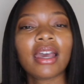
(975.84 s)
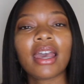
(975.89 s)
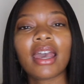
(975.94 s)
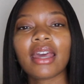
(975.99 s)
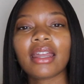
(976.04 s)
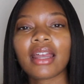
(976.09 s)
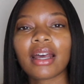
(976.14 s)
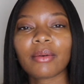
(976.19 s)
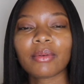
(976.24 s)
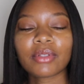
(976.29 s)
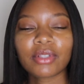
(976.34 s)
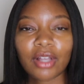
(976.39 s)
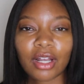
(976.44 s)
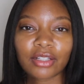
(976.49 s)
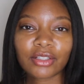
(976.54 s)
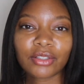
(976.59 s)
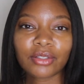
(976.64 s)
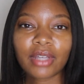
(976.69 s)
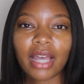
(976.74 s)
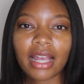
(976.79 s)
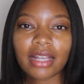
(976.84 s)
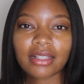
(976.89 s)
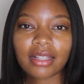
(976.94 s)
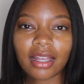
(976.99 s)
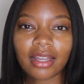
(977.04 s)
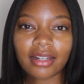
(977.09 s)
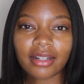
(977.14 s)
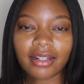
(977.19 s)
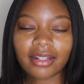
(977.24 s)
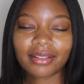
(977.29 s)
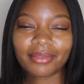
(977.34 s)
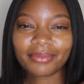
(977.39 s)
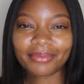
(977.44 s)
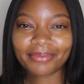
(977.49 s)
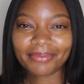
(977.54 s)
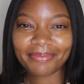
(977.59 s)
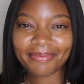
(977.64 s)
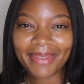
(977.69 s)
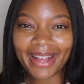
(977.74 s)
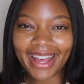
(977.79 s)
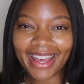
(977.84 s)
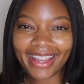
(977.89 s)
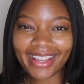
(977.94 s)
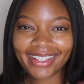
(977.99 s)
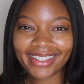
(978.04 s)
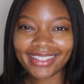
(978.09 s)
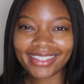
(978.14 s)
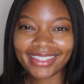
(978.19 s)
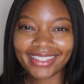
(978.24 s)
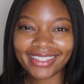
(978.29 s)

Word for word: And I will talk to you guys later. Bye.